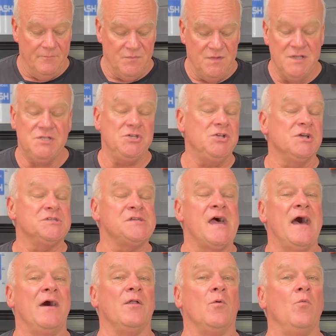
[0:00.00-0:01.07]
teaching us
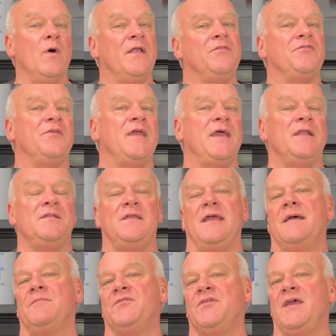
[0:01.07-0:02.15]
how to wet sand,
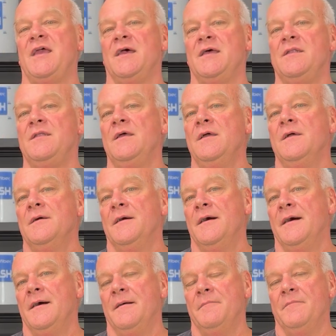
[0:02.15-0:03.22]
damp sand,
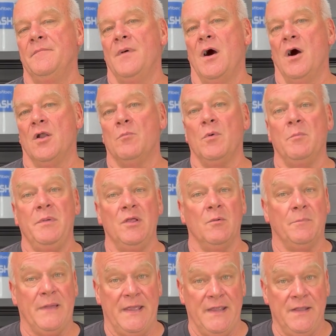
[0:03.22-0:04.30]
automobile
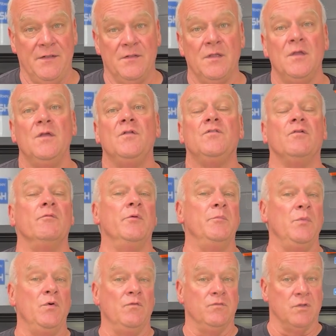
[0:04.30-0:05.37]
paint to
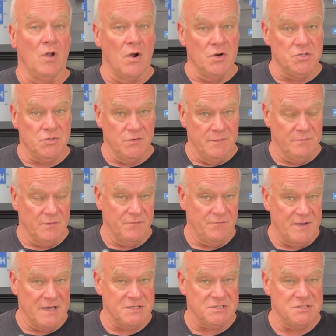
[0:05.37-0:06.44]
remove larger
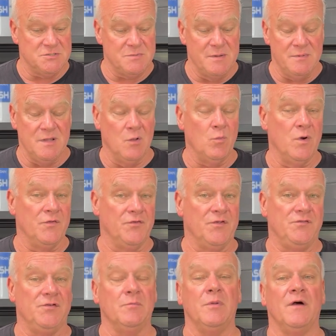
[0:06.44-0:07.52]
imperfections, maybe the ones
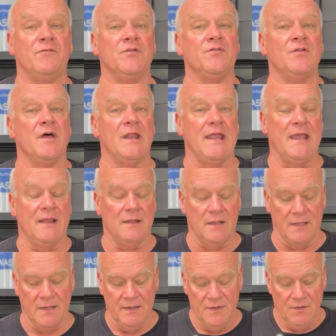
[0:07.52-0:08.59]
that your buffer's not
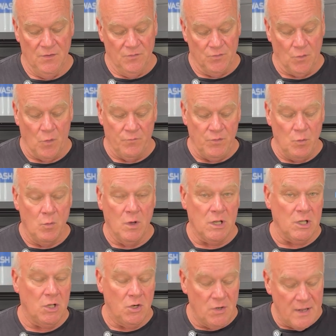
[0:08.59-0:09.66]
handling. So if you want to
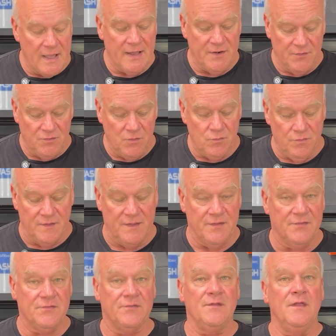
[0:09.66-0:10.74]
learn how to do
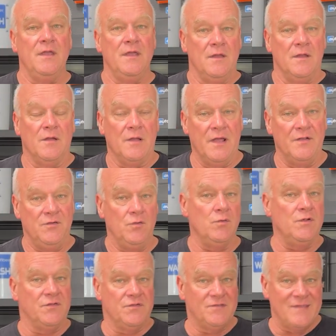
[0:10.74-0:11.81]
this and do
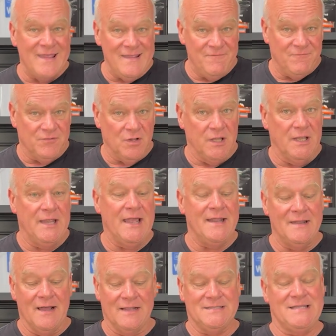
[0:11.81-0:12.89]
it safely and
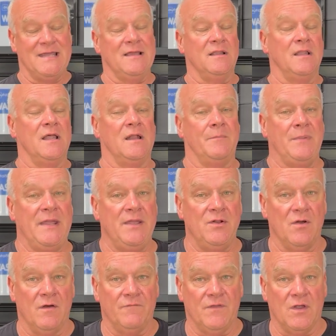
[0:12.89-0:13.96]
not take a lot of paint
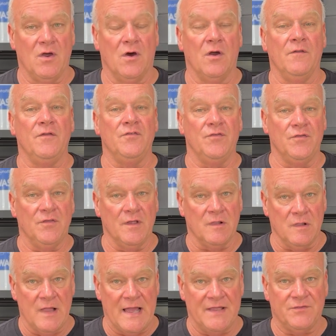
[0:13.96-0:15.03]
off the car, this is the
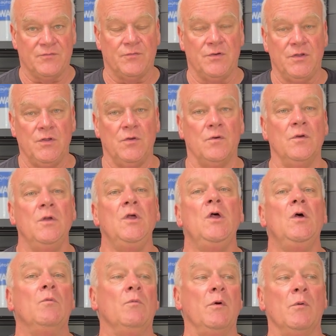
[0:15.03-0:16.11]
class for you.
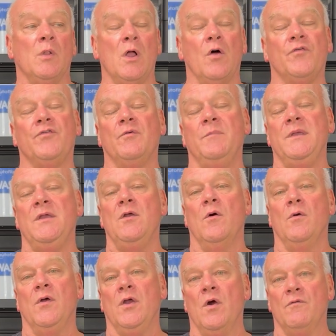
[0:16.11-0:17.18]
We will also be
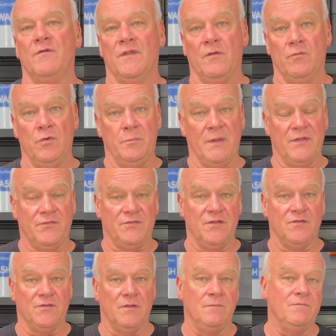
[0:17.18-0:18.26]
going over the RUPES
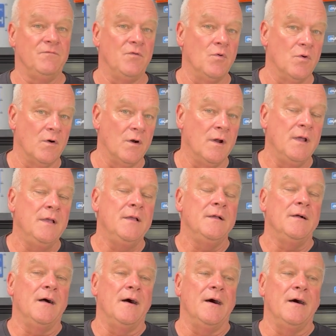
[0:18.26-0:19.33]
system for
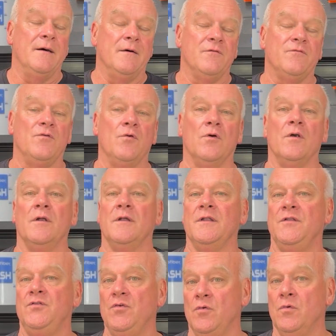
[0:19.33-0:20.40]

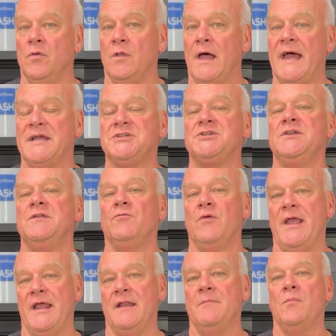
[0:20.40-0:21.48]
dual action
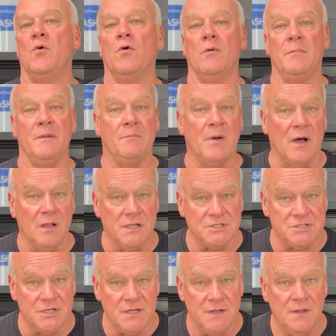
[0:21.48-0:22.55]
random orbit
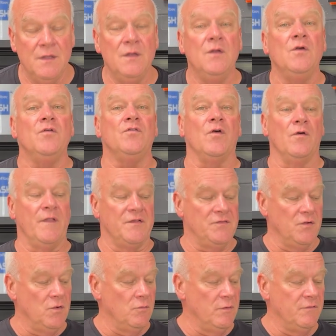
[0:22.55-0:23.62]
polishing. So that's a
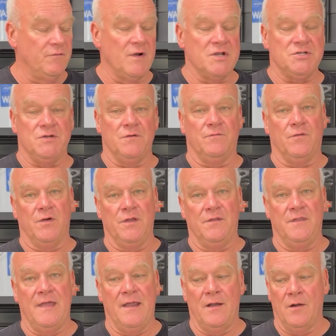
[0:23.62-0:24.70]
good refresher for you
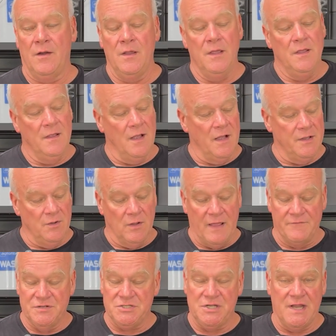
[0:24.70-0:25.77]
there. You'll have
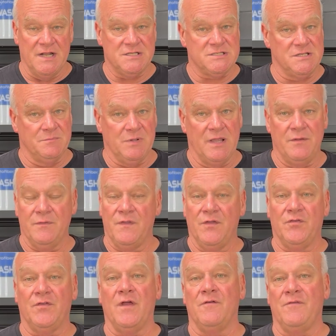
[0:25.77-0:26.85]
a chance to play with this
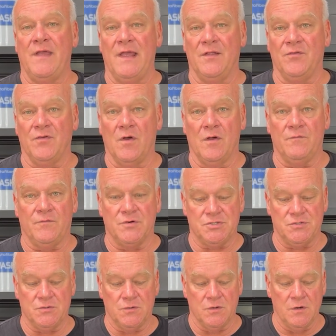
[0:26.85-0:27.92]
stuff hands-on for
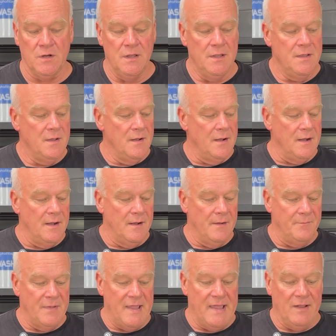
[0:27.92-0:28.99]
sure.
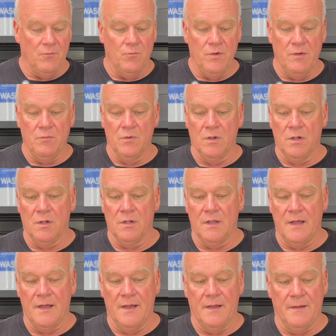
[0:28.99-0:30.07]
And we will
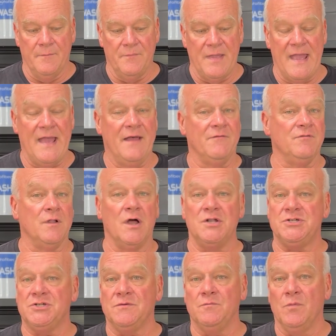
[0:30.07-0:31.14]
have
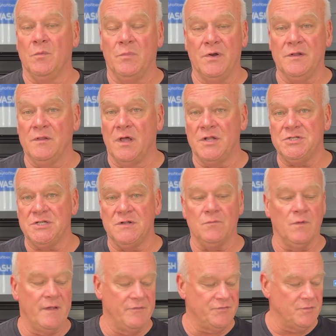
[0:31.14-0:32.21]
lunch. We'll bring lunch in.
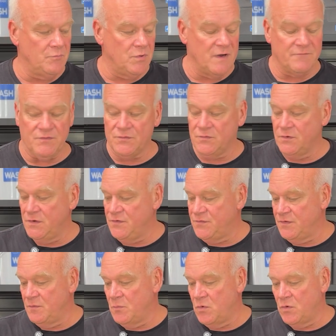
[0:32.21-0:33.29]
We'll have some breakfast goodies
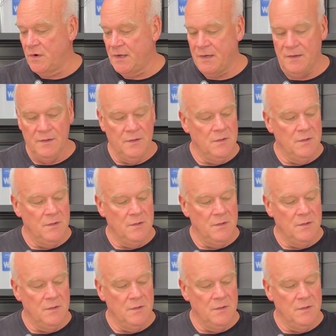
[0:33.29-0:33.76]
in the morning.